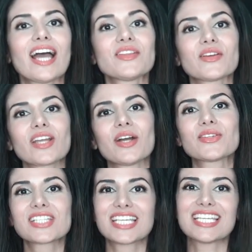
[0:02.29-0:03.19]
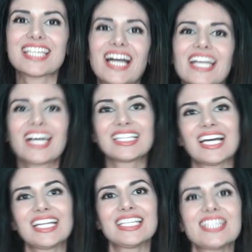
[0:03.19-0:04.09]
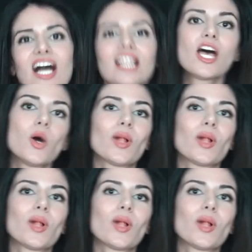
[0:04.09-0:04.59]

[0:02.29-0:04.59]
and your coach Kiana Danielle.